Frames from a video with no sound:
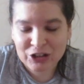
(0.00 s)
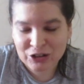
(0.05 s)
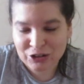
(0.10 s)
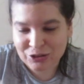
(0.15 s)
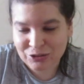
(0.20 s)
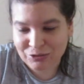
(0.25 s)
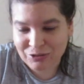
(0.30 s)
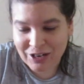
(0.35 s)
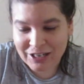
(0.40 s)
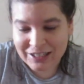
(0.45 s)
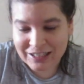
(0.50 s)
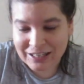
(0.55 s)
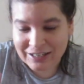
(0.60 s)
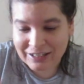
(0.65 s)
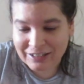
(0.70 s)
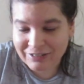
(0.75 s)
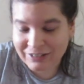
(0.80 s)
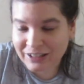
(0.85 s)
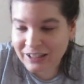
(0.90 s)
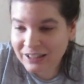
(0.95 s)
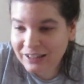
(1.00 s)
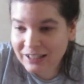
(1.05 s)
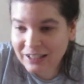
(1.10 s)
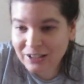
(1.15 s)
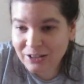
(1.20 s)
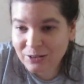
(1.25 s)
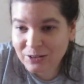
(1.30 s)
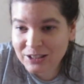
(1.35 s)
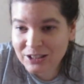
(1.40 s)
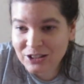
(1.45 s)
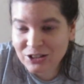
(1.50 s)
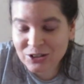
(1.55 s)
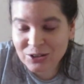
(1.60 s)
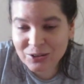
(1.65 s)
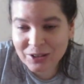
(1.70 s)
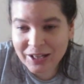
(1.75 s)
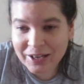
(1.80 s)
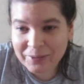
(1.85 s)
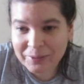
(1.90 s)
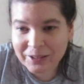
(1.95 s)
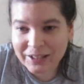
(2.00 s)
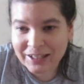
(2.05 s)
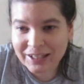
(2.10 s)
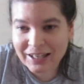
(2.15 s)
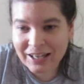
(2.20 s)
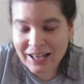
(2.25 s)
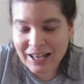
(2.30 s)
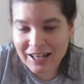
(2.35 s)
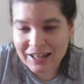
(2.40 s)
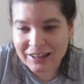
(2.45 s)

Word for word: Just write down everything that you need to do that week.